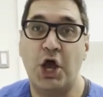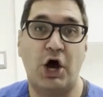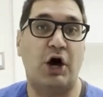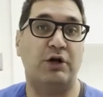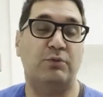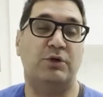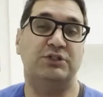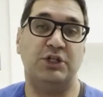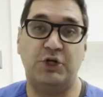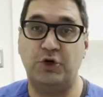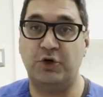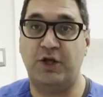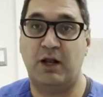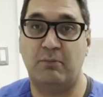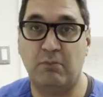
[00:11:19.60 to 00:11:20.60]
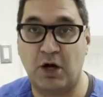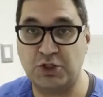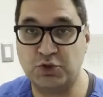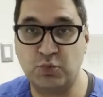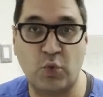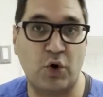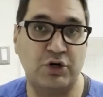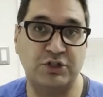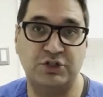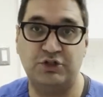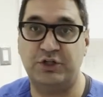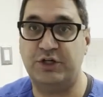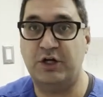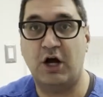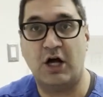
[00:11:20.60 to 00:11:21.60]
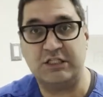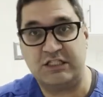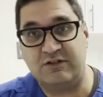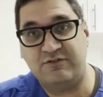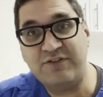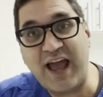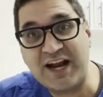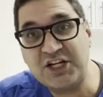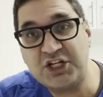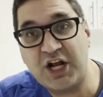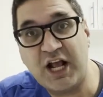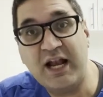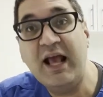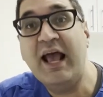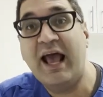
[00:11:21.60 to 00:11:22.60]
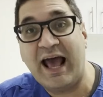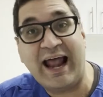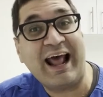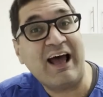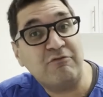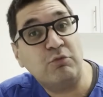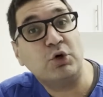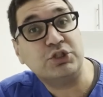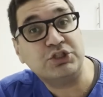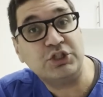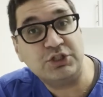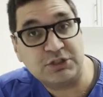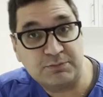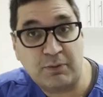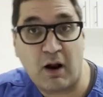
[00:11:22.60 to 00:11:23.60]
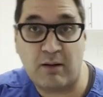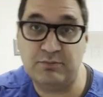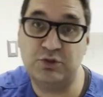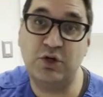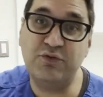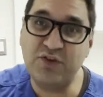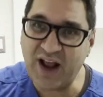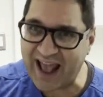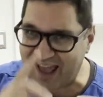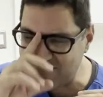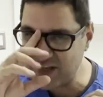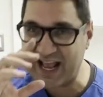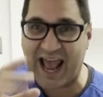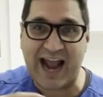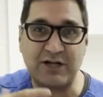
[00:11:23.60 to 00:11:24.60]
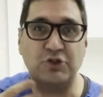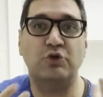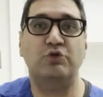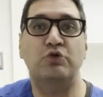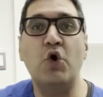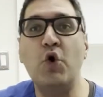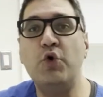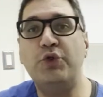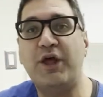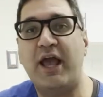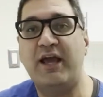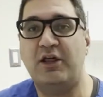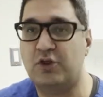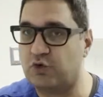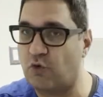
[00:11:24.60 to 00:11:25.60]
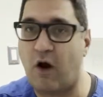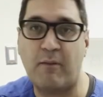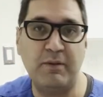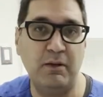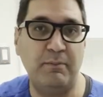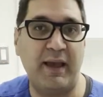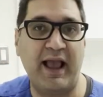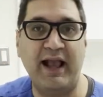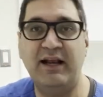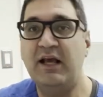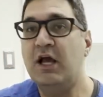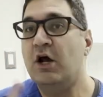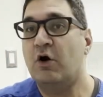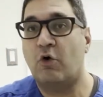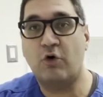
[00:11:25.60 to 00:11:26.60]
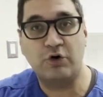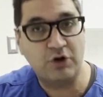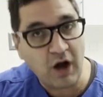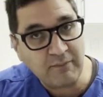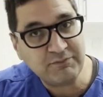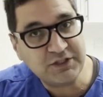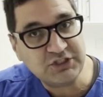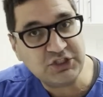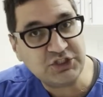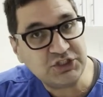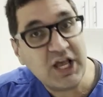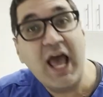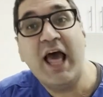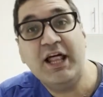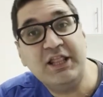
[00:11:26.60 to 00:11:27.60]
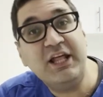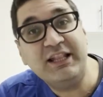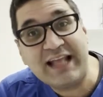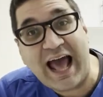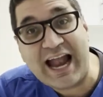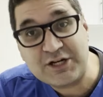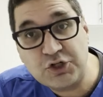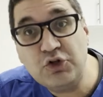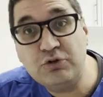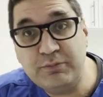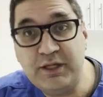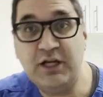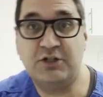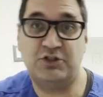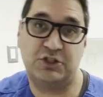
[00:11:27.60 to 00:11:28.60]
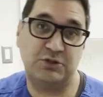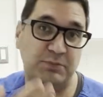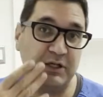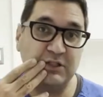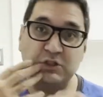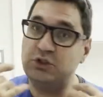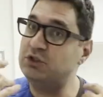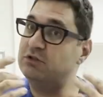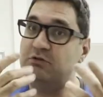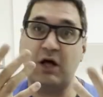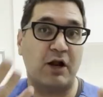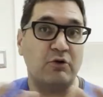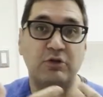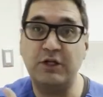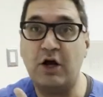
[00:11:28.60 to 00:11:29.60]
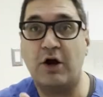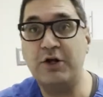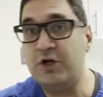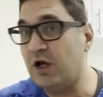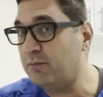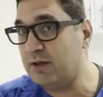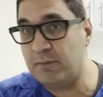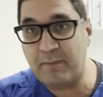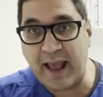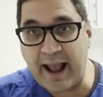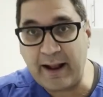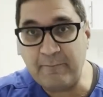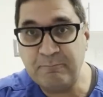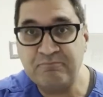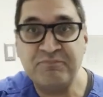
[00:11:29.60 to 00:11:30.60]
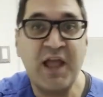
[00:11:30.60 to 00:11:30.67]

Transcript: Otherwise, it could get much worse. You can cause infection and have more serious problems. So if you're having actual toothache, throbbing pain, or gum disease, then that should be addressed because not only are you going to be in pain,